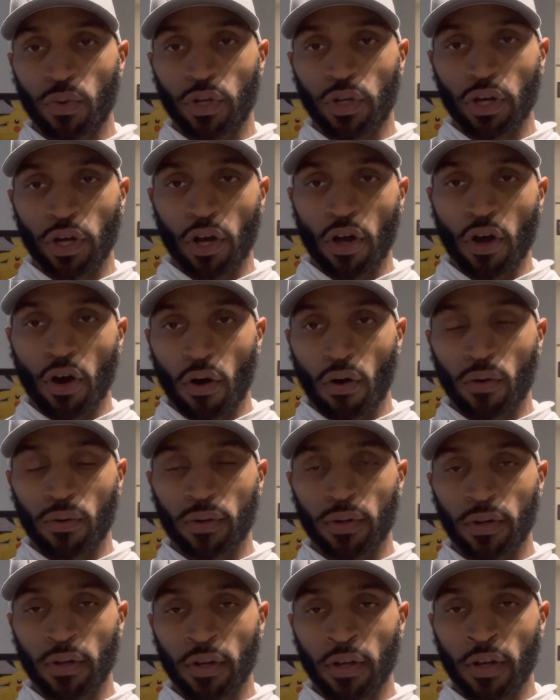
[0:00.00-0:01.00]
your
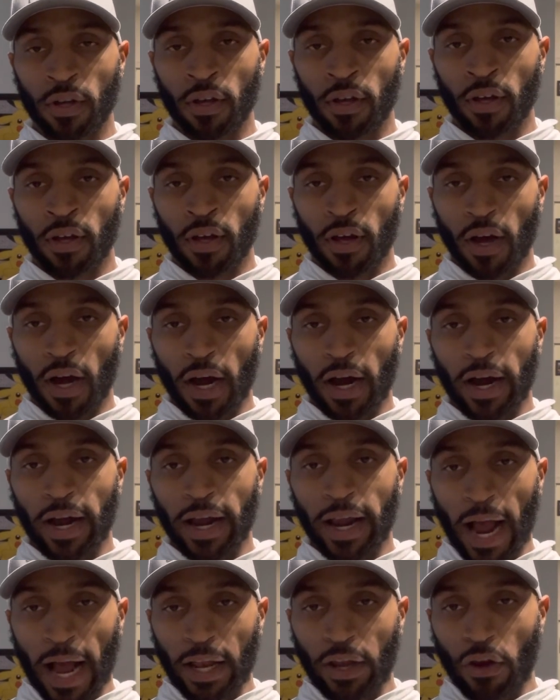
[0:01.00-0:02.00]
goal. All right.
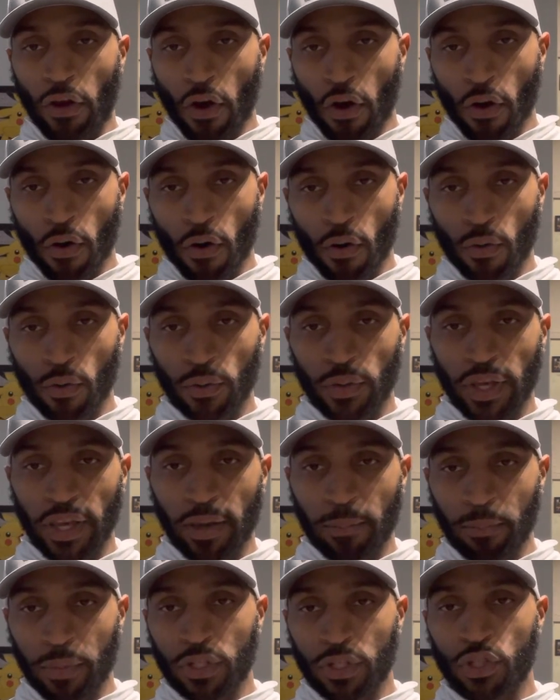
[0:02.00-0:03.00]
I know the
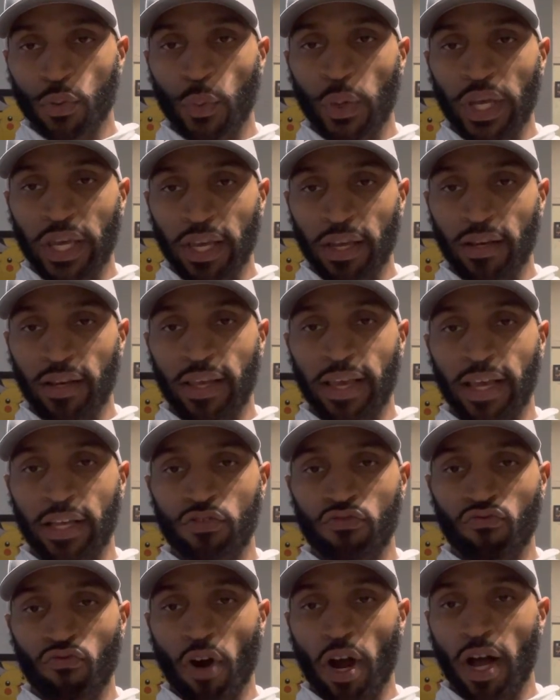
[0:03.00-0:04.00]
in-between gets
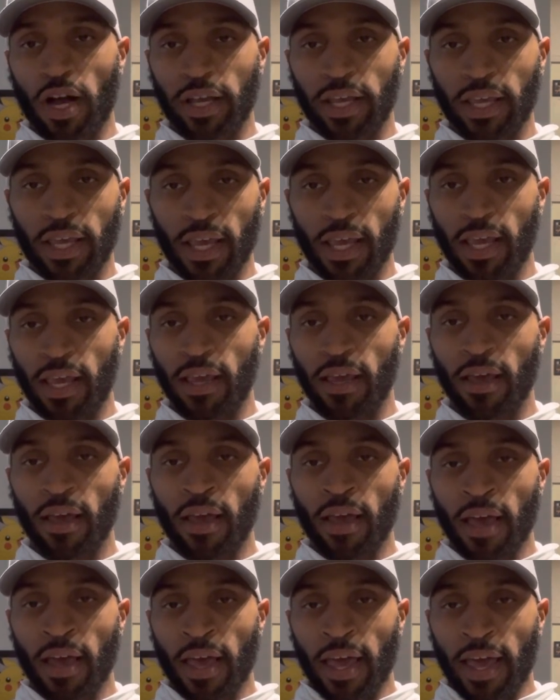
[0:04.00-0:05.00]
rocky
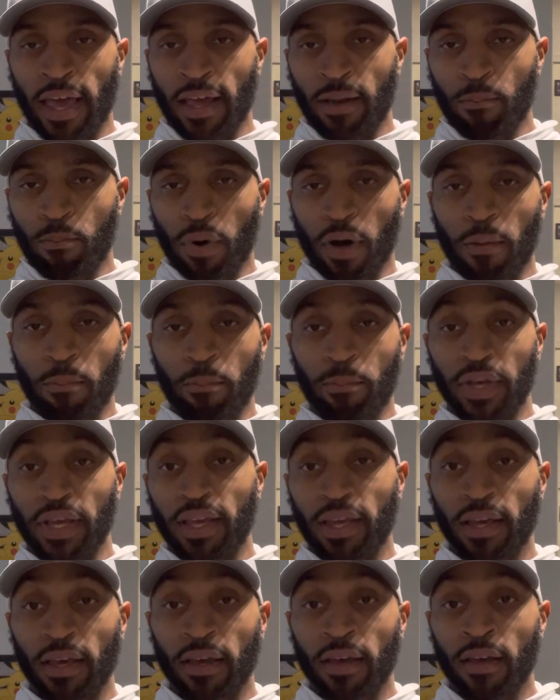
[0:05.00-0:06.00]
and
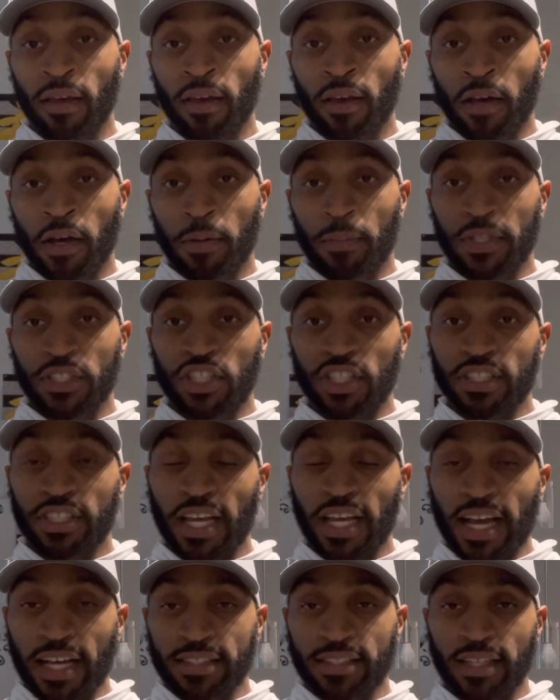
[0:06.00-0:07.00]
bumpy, but just
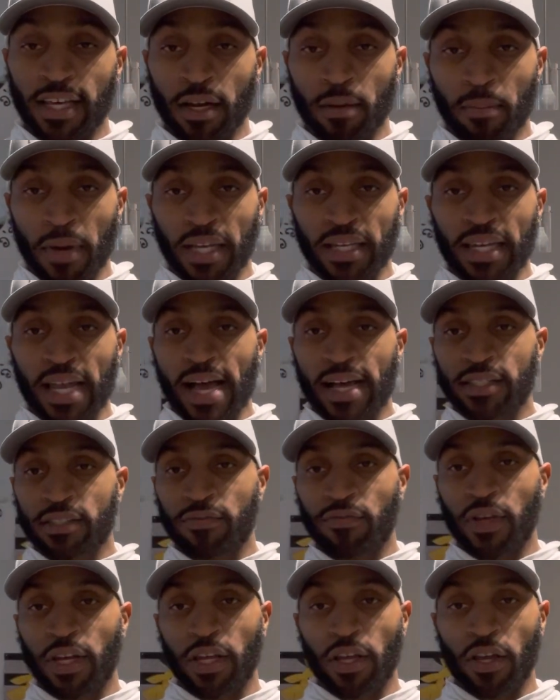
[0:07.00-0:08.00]
like I said in my last
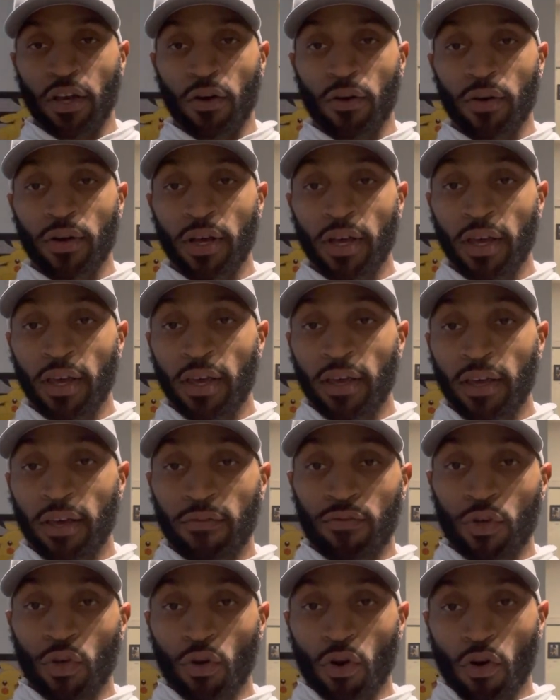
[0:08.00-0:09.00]
video,
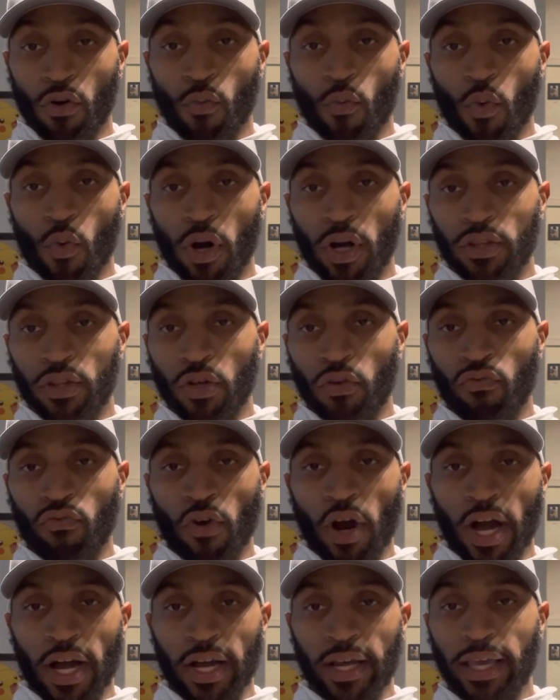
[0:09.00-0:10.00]
if you don't want the
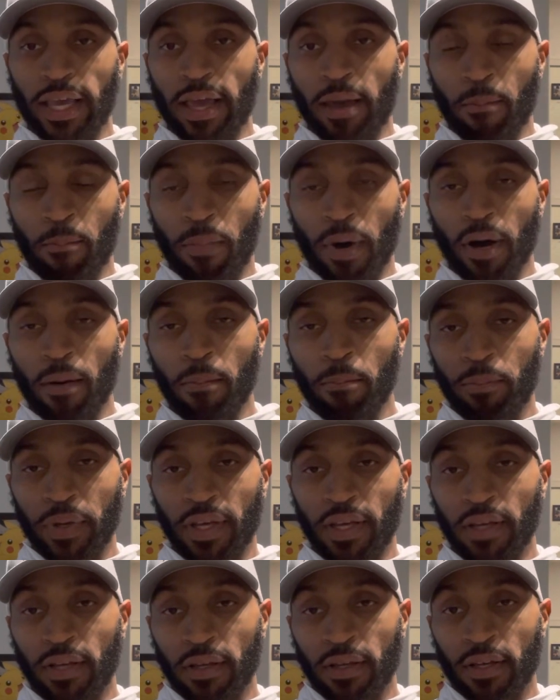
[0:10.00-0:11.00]
rocky and
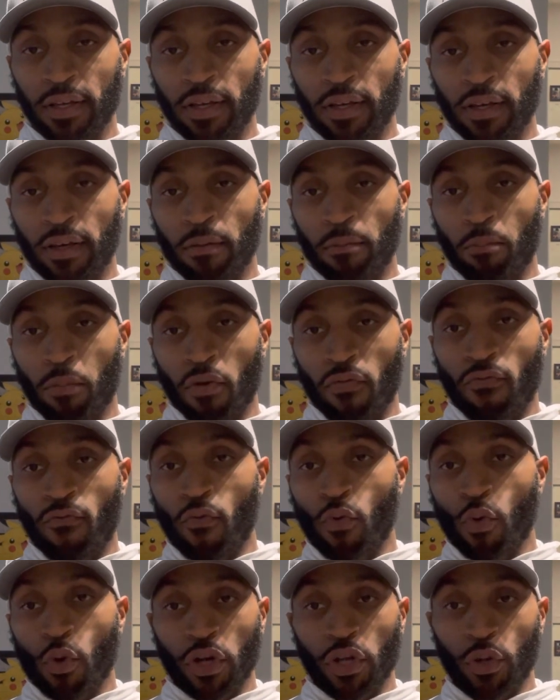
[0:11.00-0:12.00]
bumpy
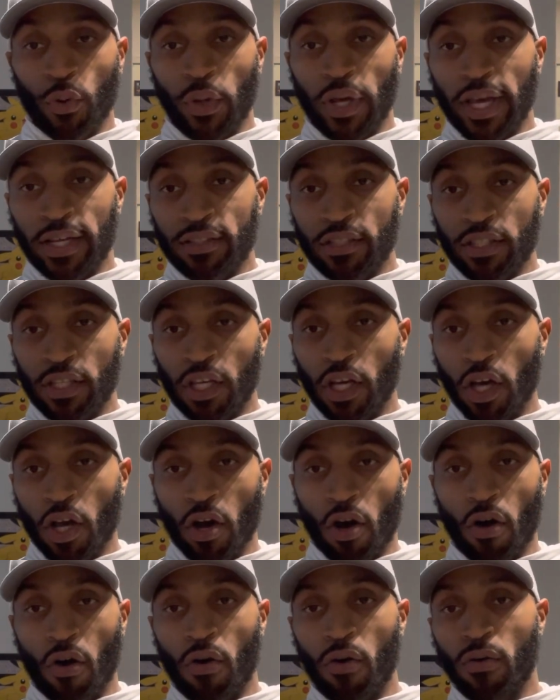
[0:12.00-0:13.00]
before you get to your
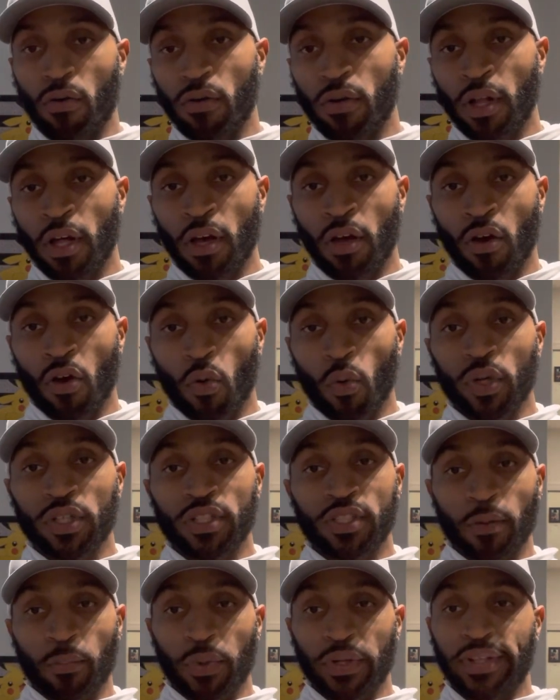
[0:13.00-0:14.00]
goal, what's
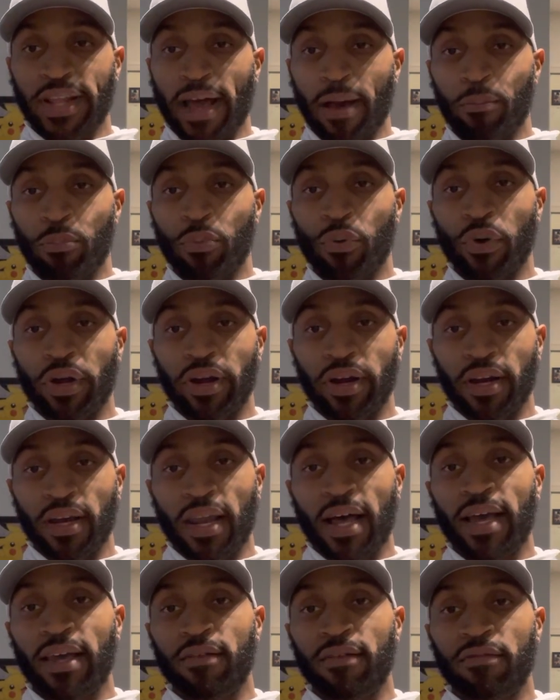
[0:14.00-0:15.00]
up with that prayer
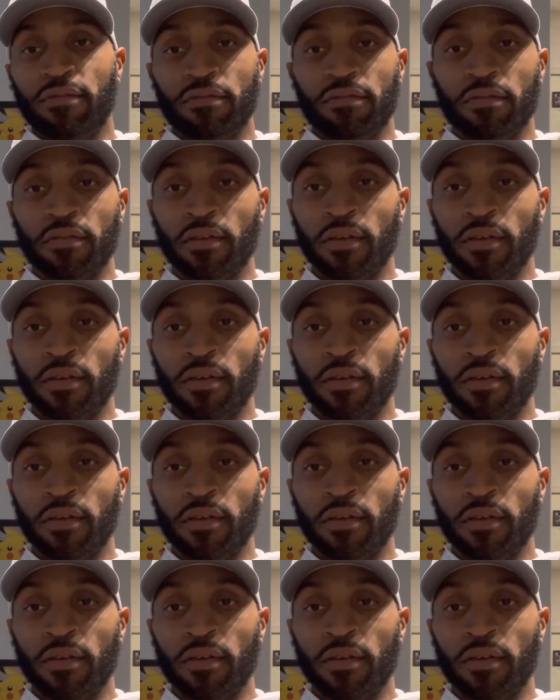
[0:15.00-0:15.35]
life?